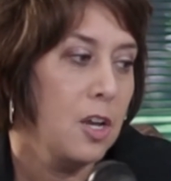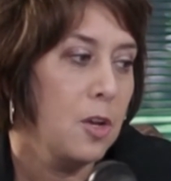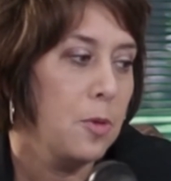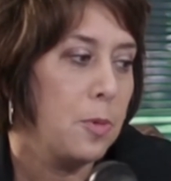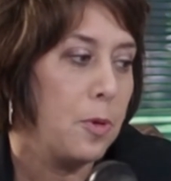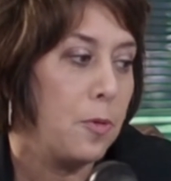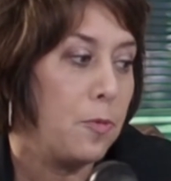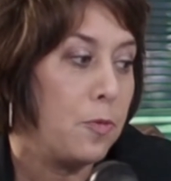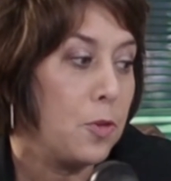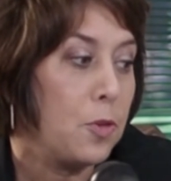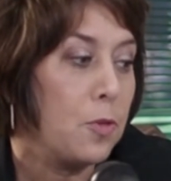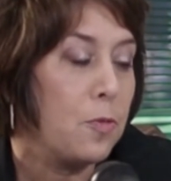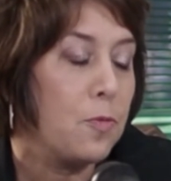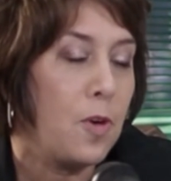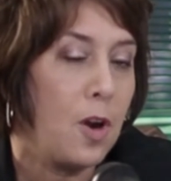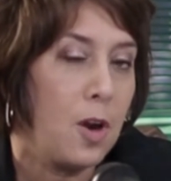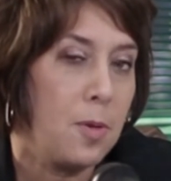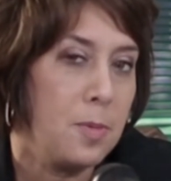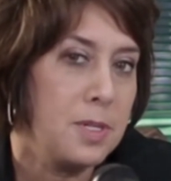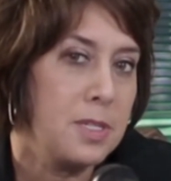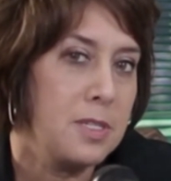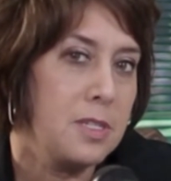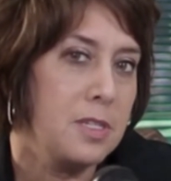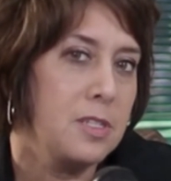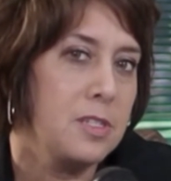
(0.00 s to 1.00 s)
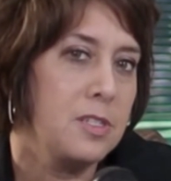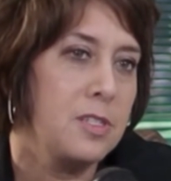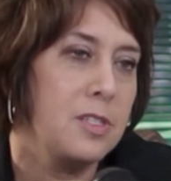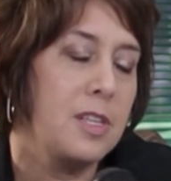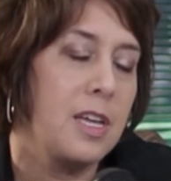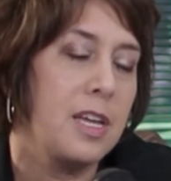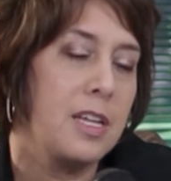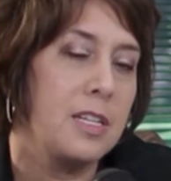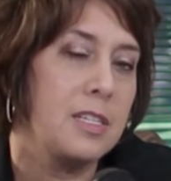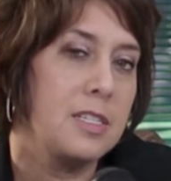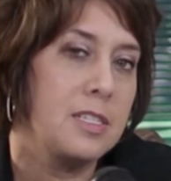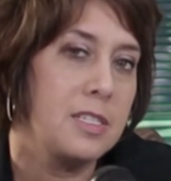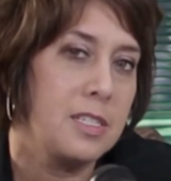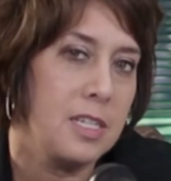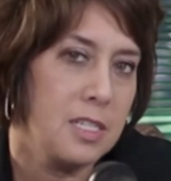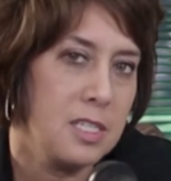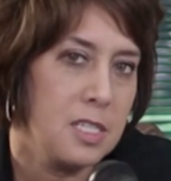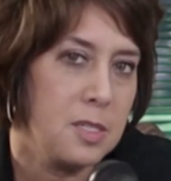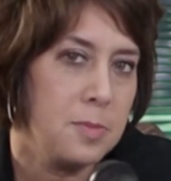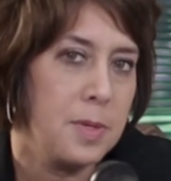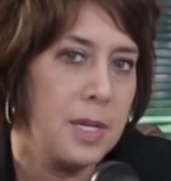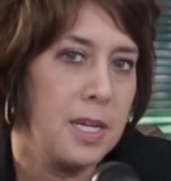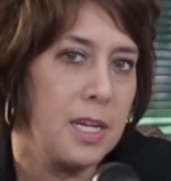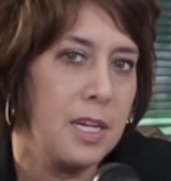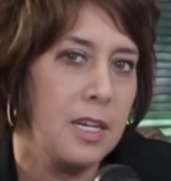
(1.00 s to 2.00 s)
but for the pharmacist that
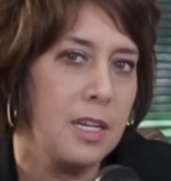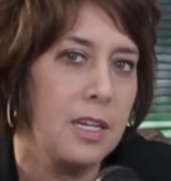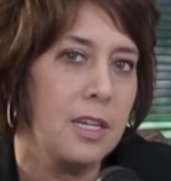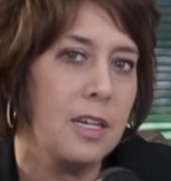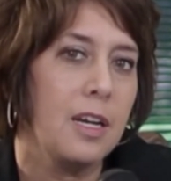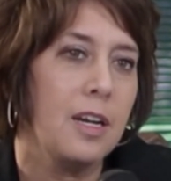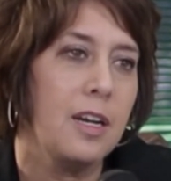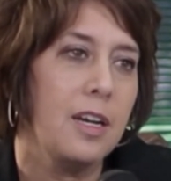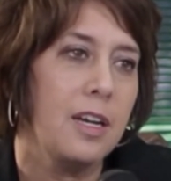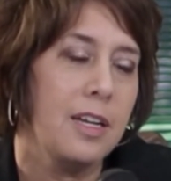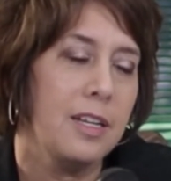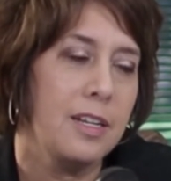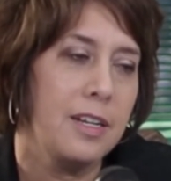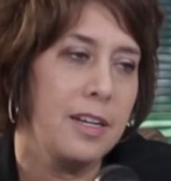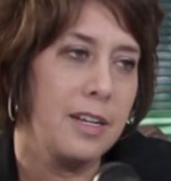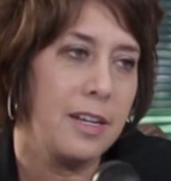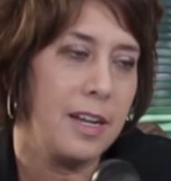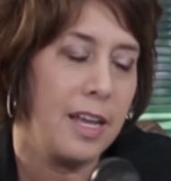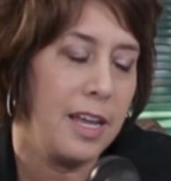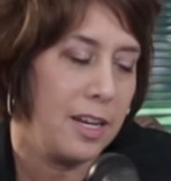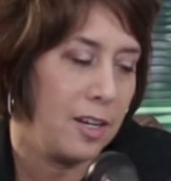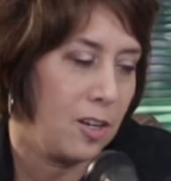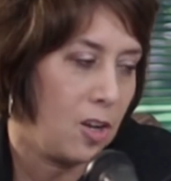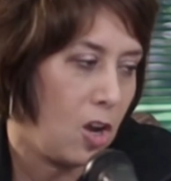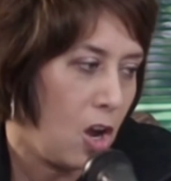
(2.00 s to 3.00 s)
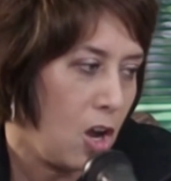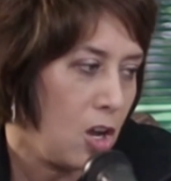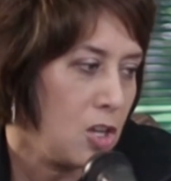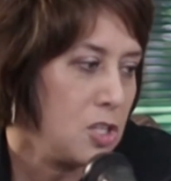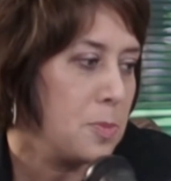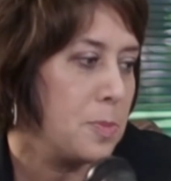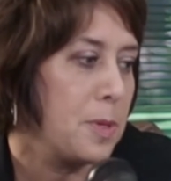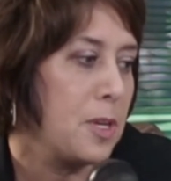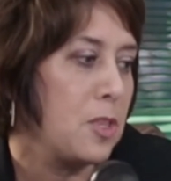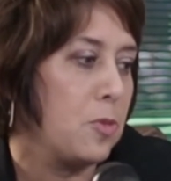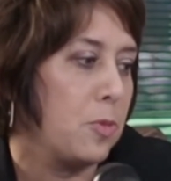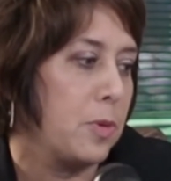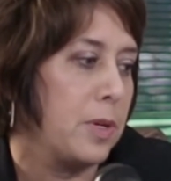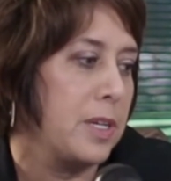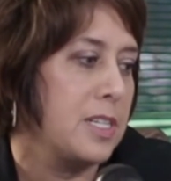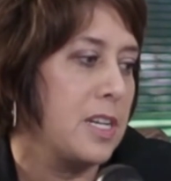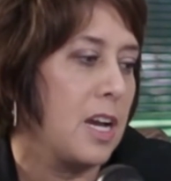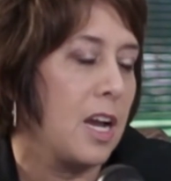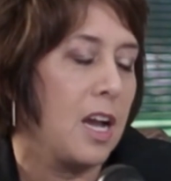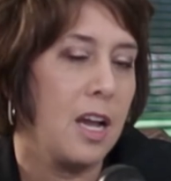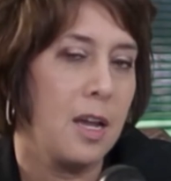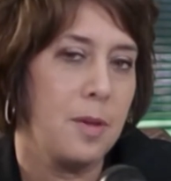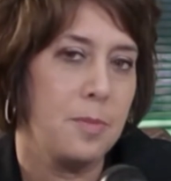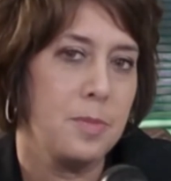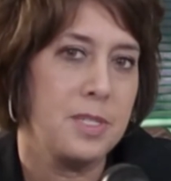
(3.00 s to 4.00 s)
sends me and, and calls me three
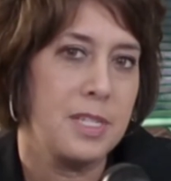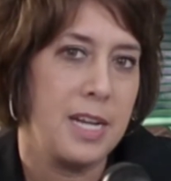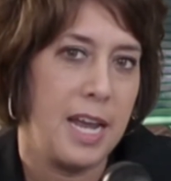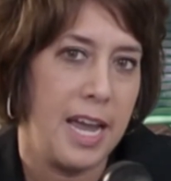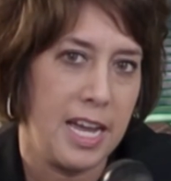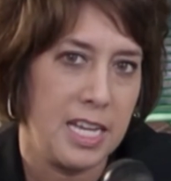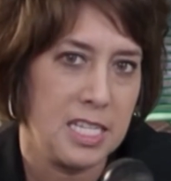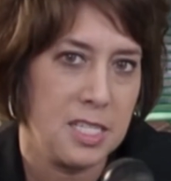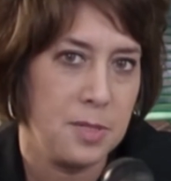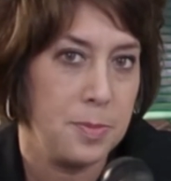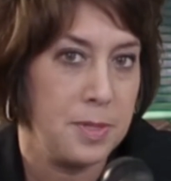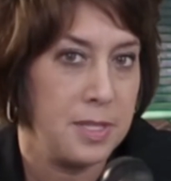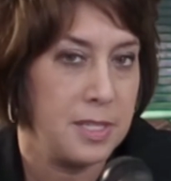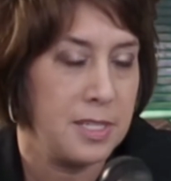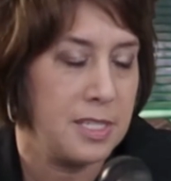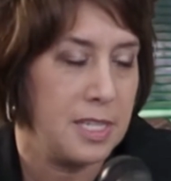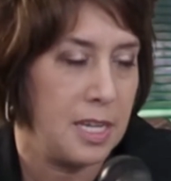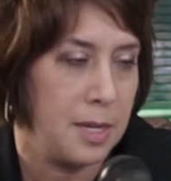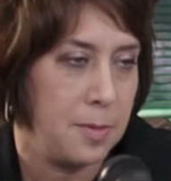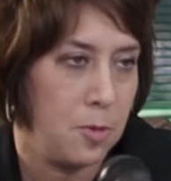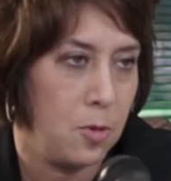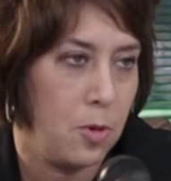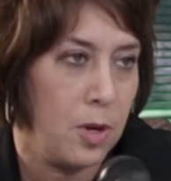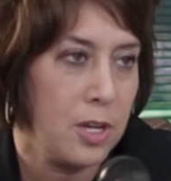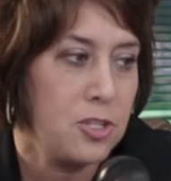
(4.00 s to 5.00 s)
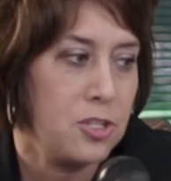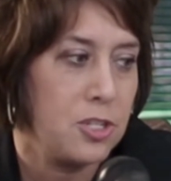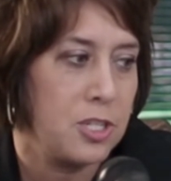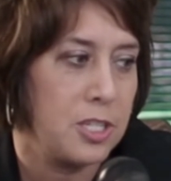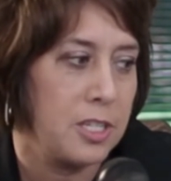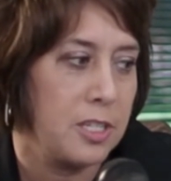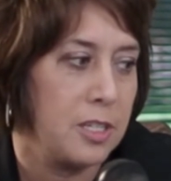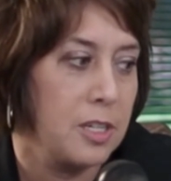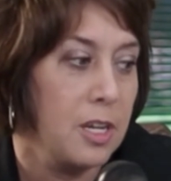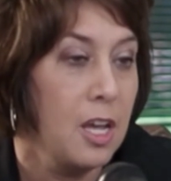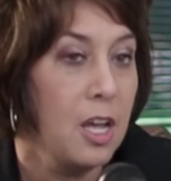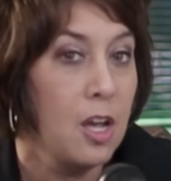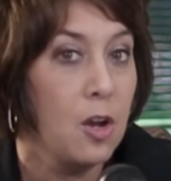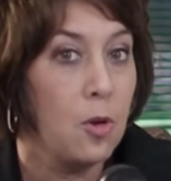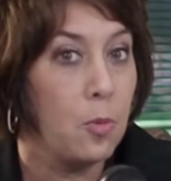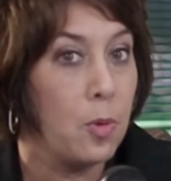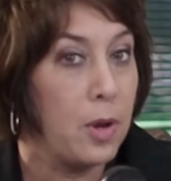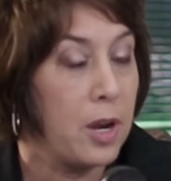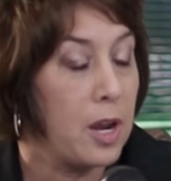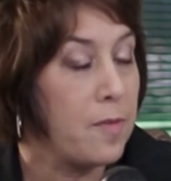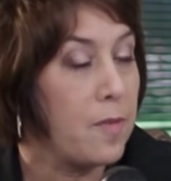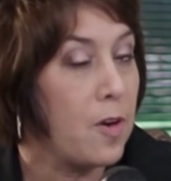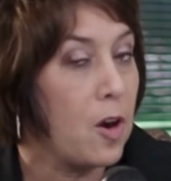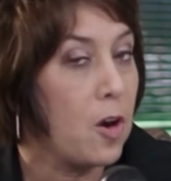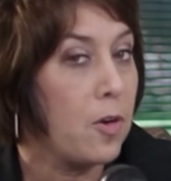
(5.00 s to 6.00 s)
times to ask me the same question
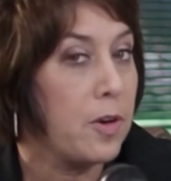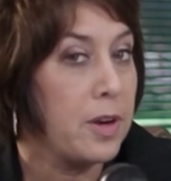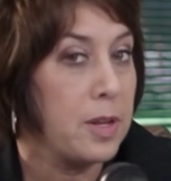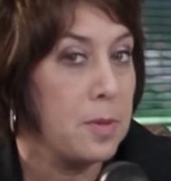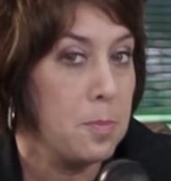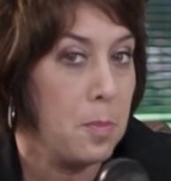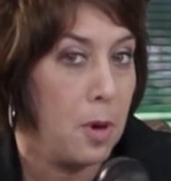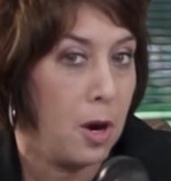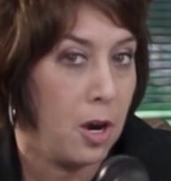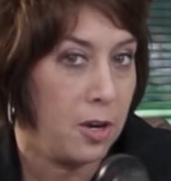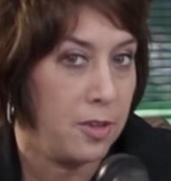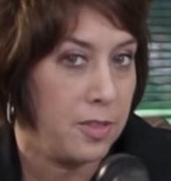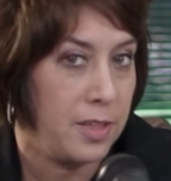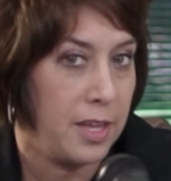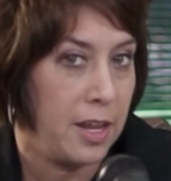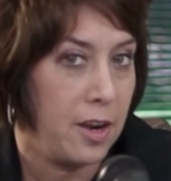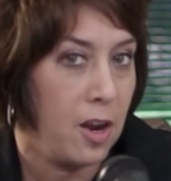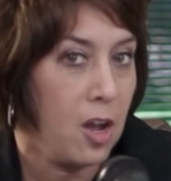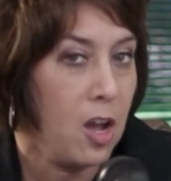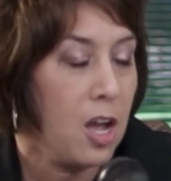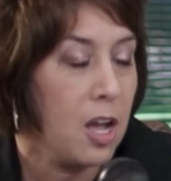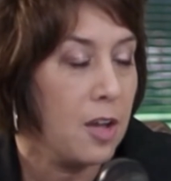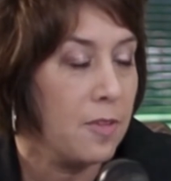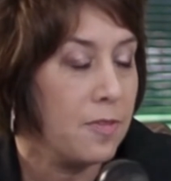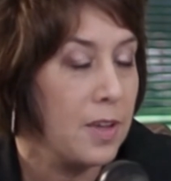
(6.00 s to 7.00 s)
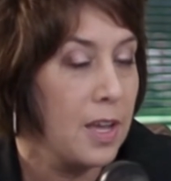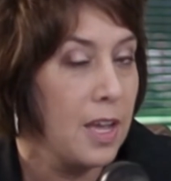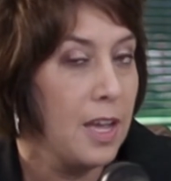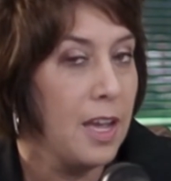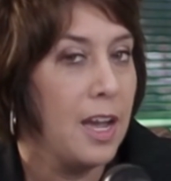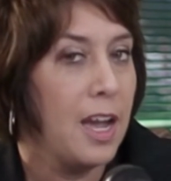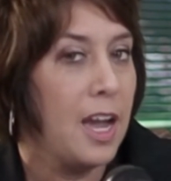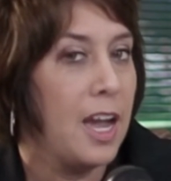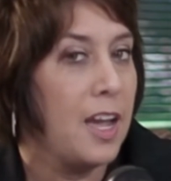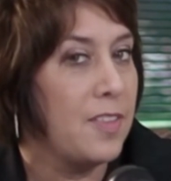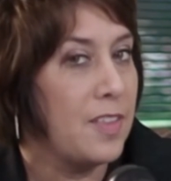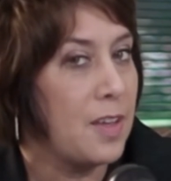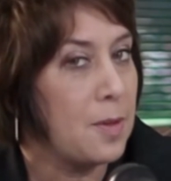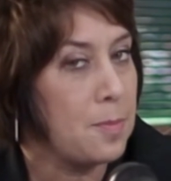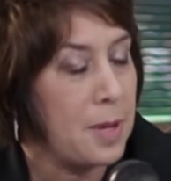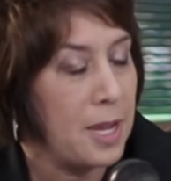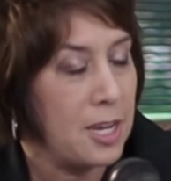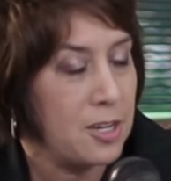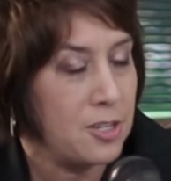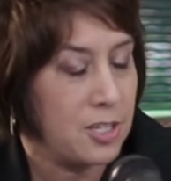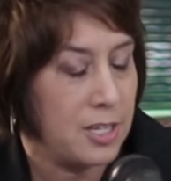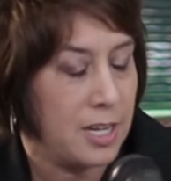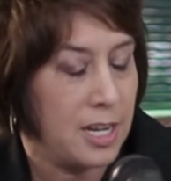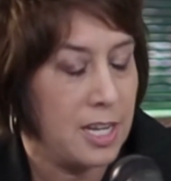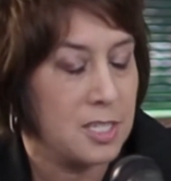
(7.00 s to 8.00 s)
when I've already marked that off and that
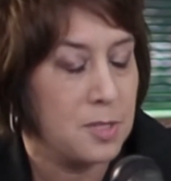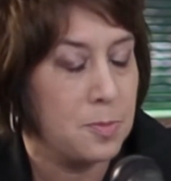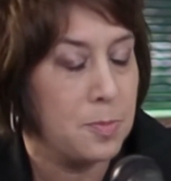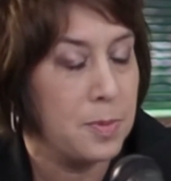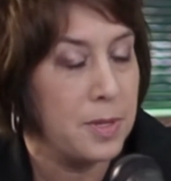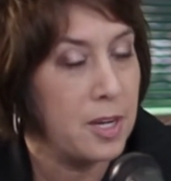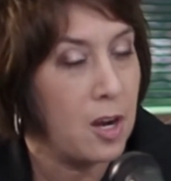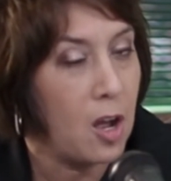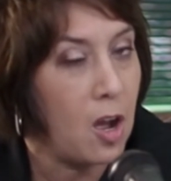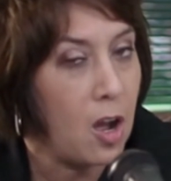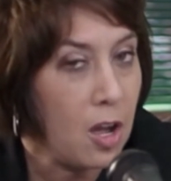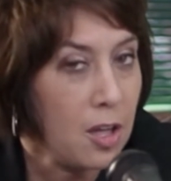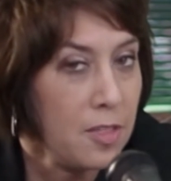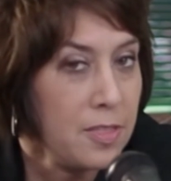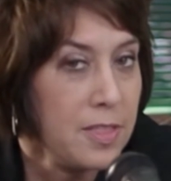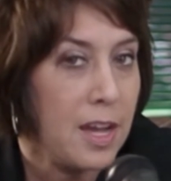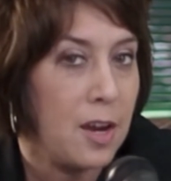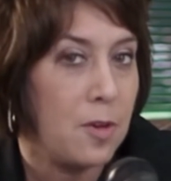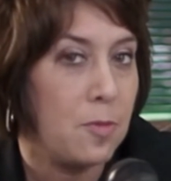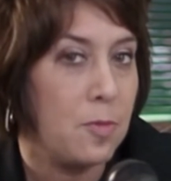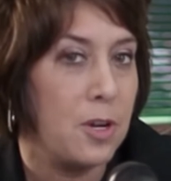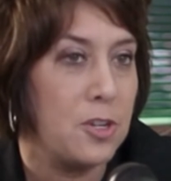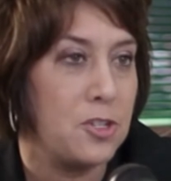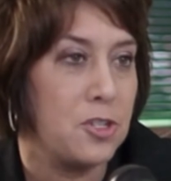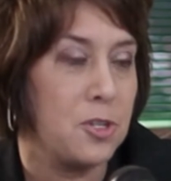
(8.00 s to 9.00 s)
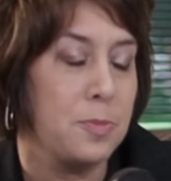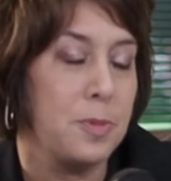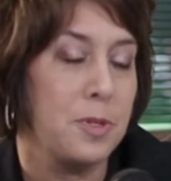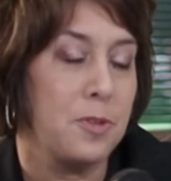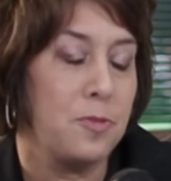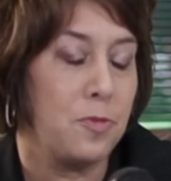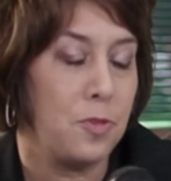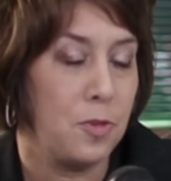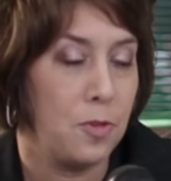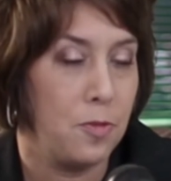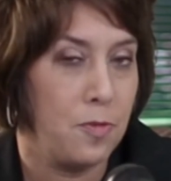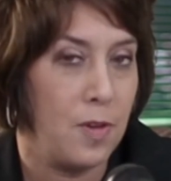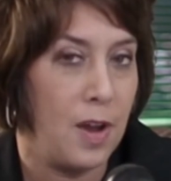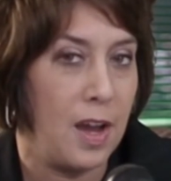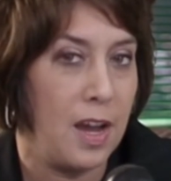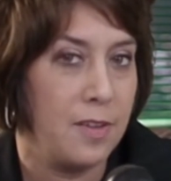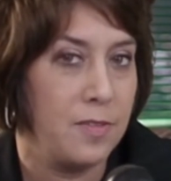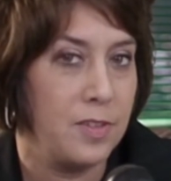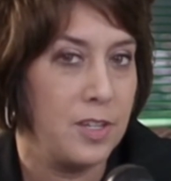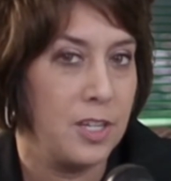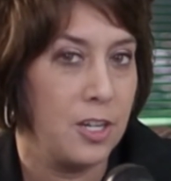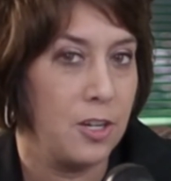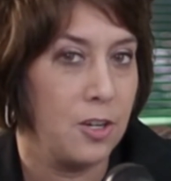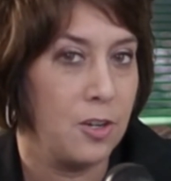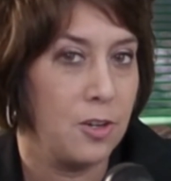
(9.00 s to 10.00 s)
patient has been on that regimen for five
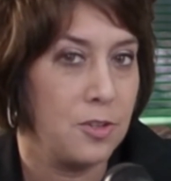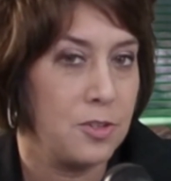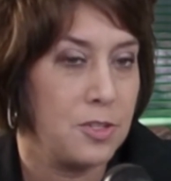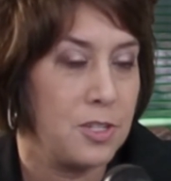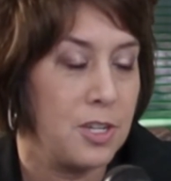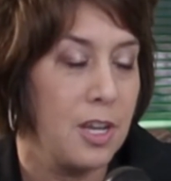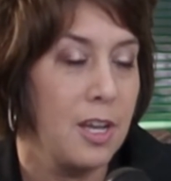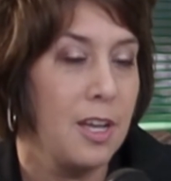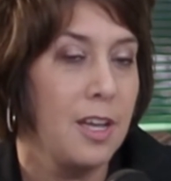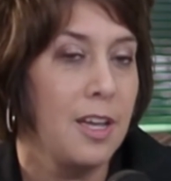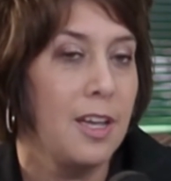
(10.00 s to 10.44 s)
years,